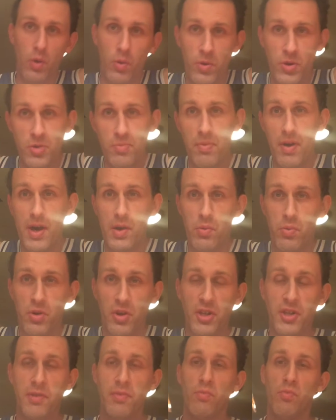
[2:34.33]
Orange
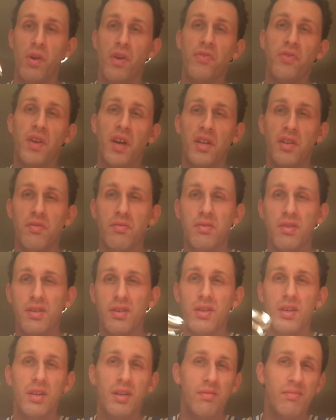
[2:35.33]
Modworks Rough Cut
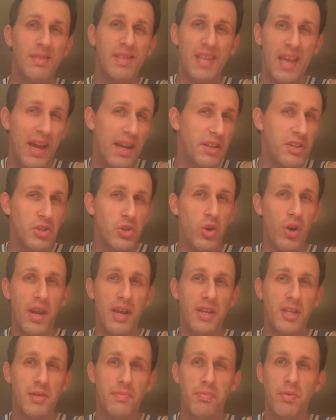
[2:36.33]
Side Strike
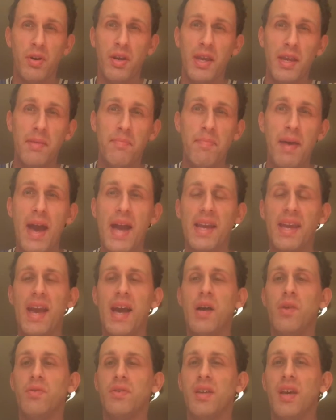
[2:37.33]
spring back
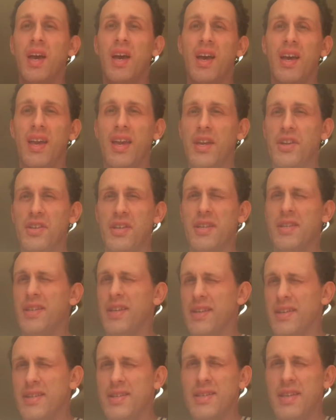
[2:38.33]
out. It just
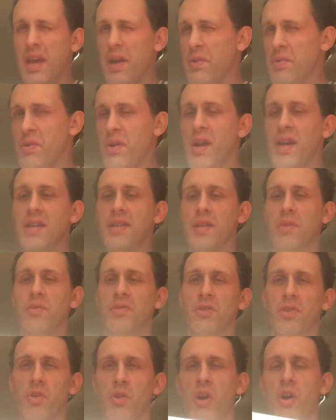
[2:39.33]
didn't sound right. It was a
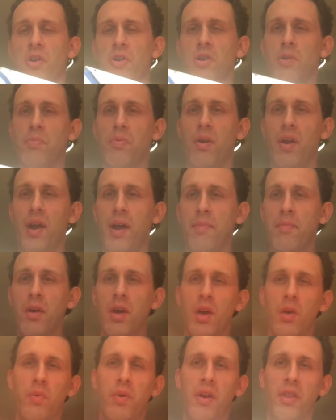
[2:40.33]
little harder to
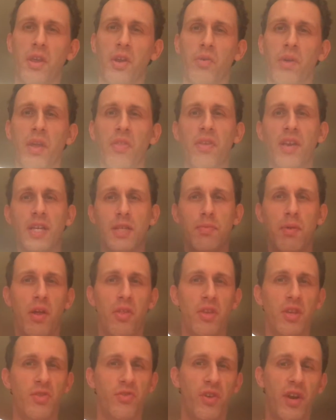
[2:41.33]
prime. One of the great things about
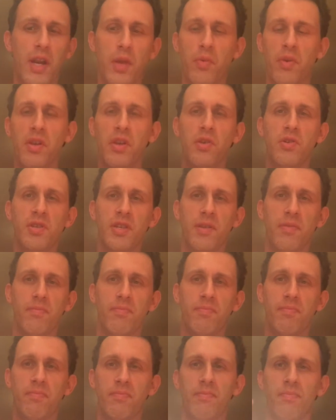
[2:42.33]
this for anyone to use it,
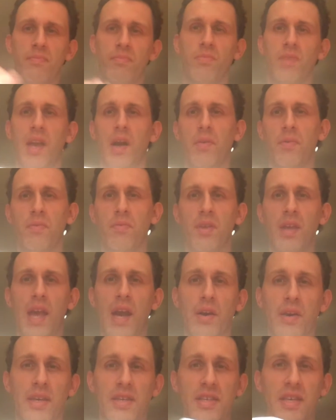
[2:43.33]

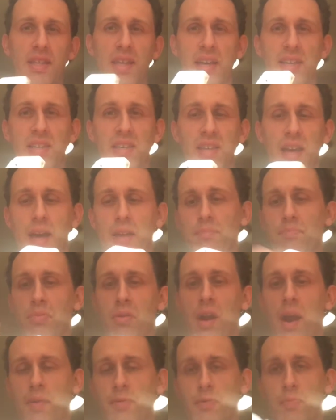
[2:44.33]
how easy that
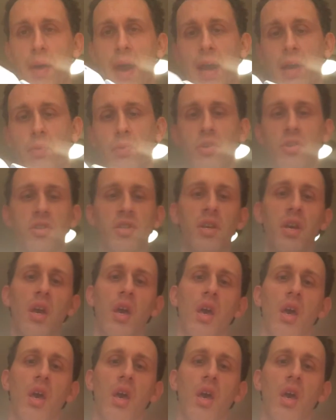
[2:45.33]
primes backwards.